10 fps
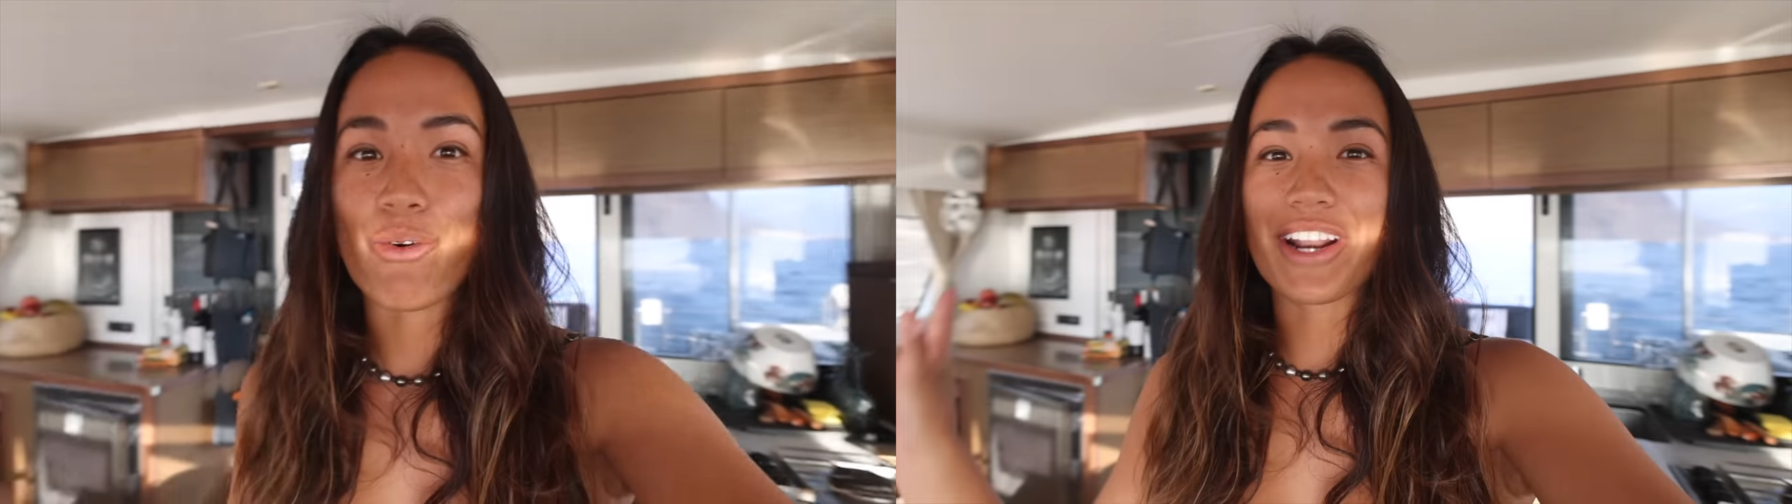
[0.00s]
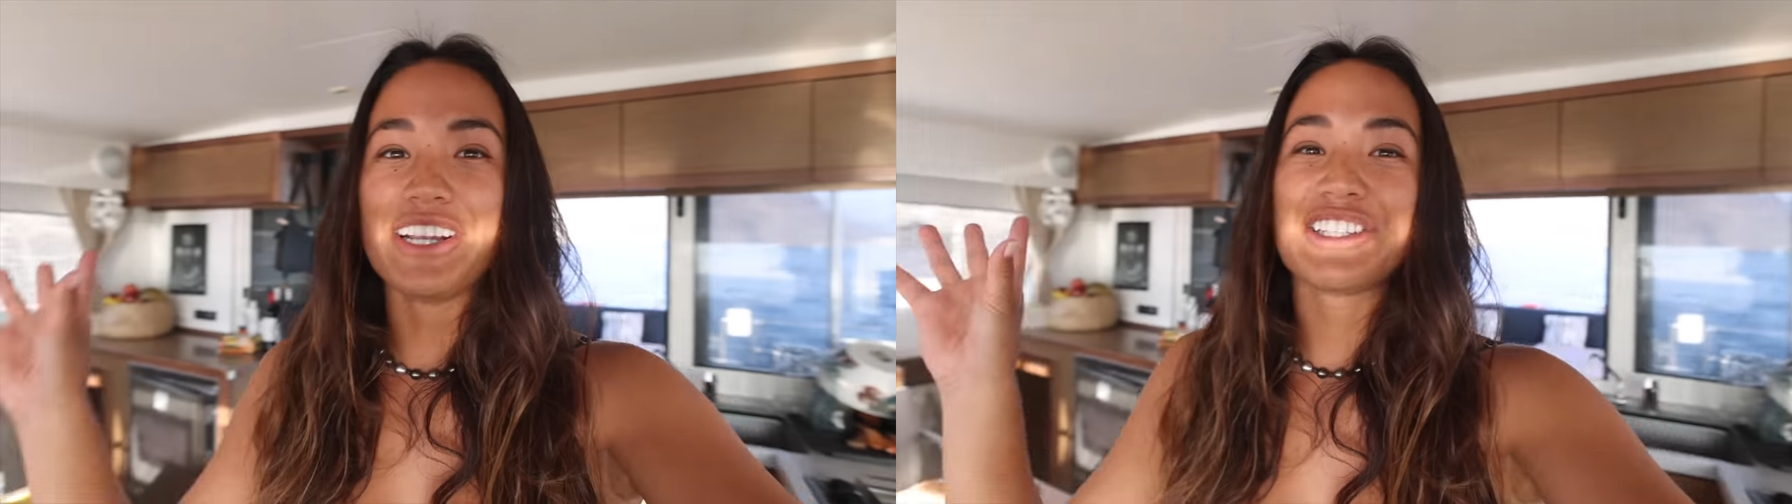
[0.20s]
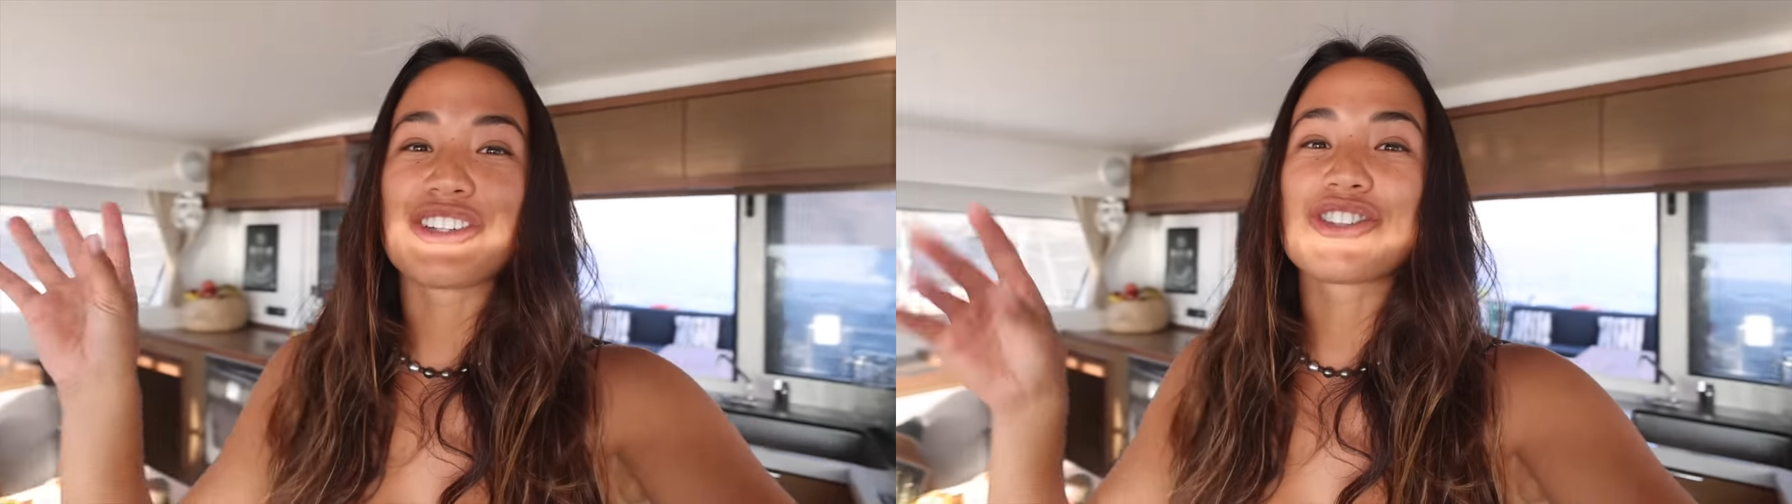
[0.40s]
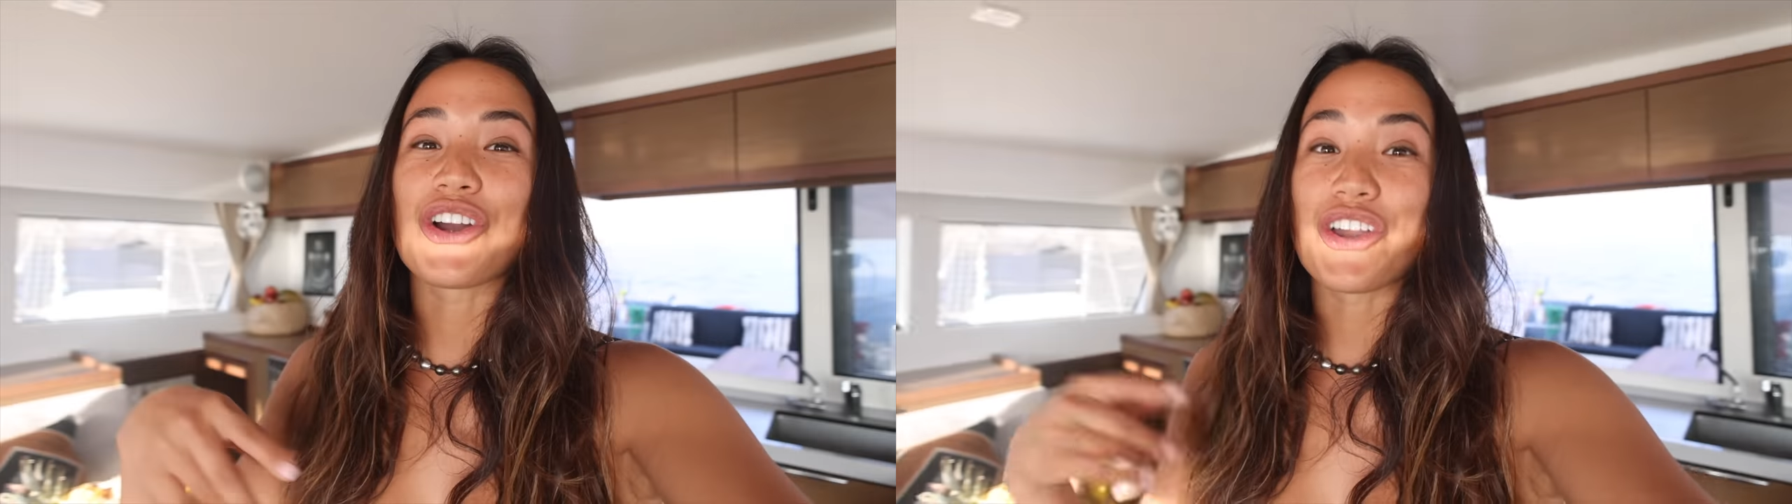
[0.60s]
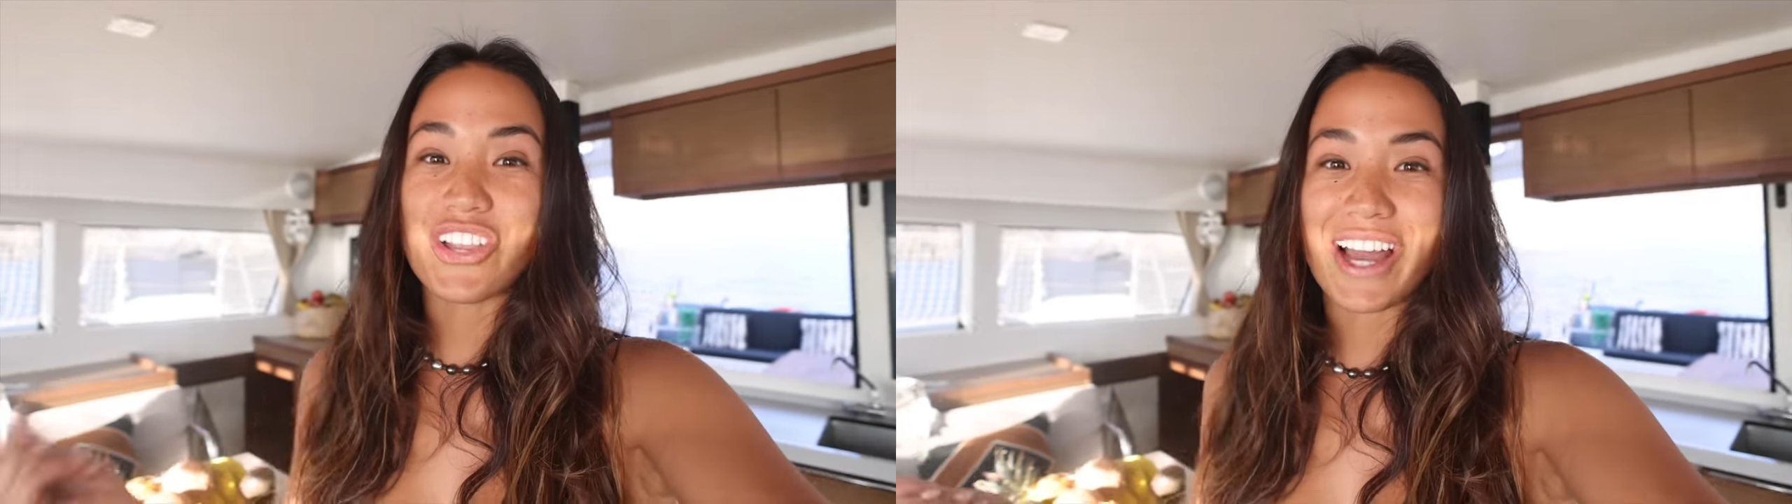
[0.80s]
wanted to
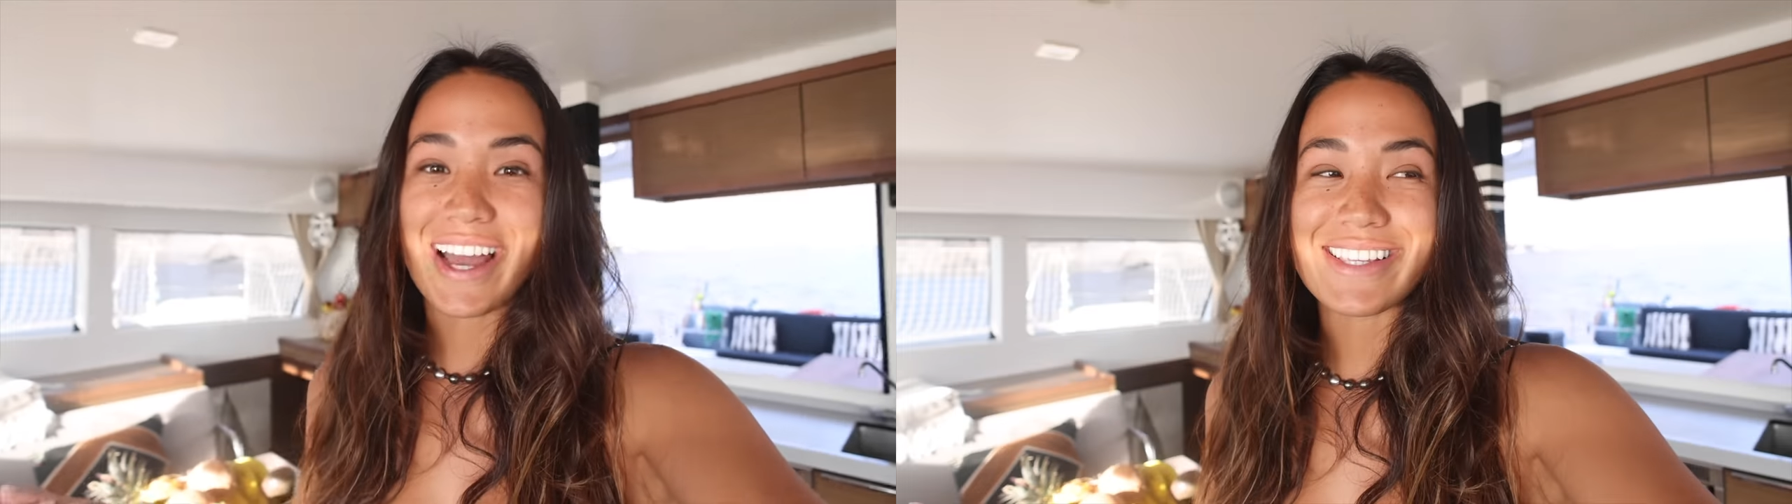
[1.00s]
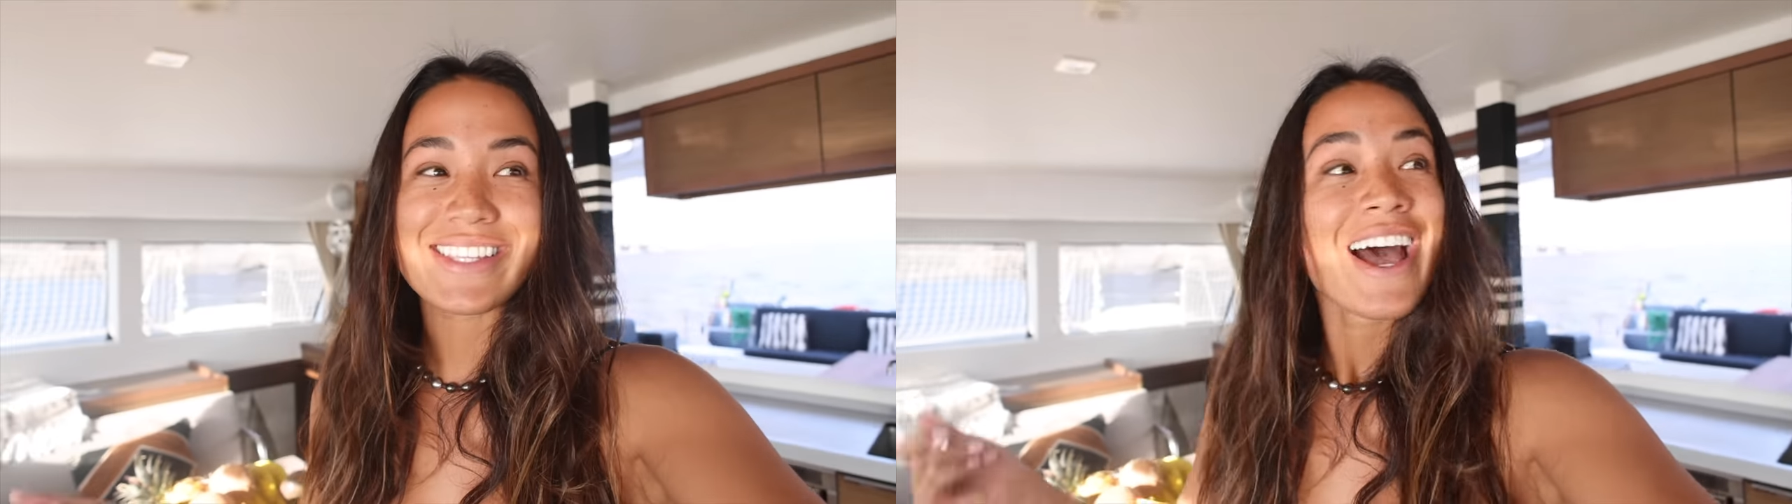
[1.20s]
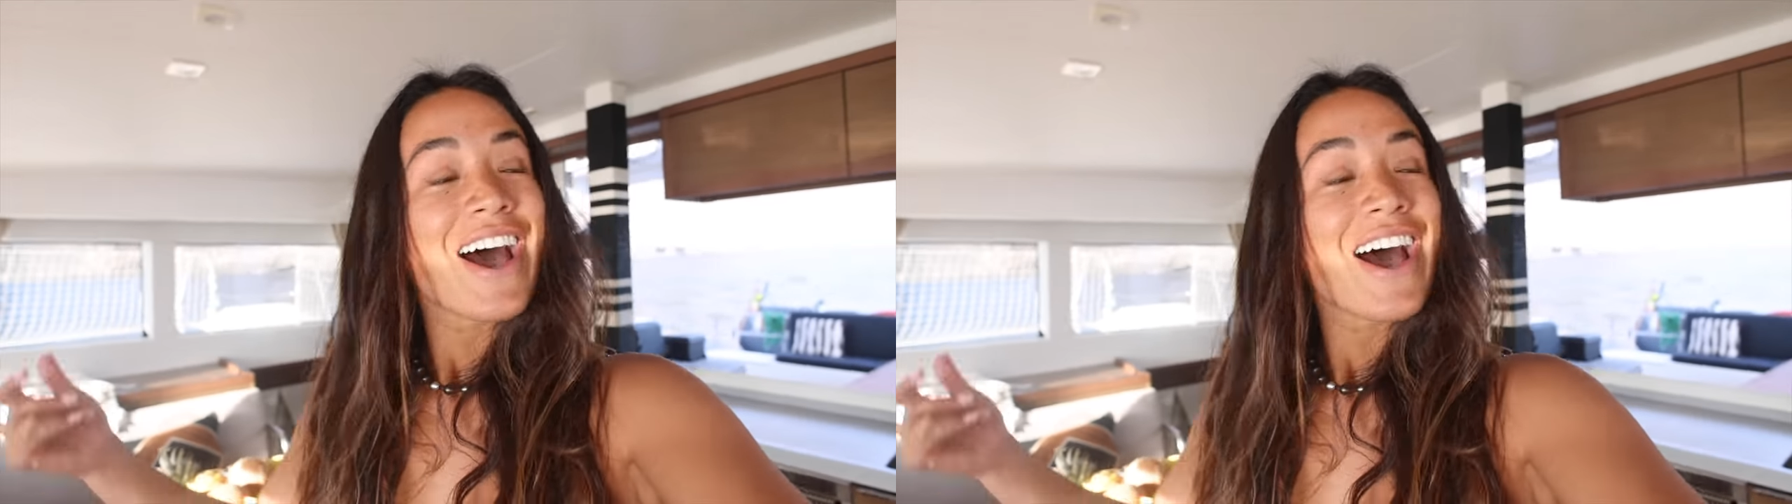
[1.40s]
show you guys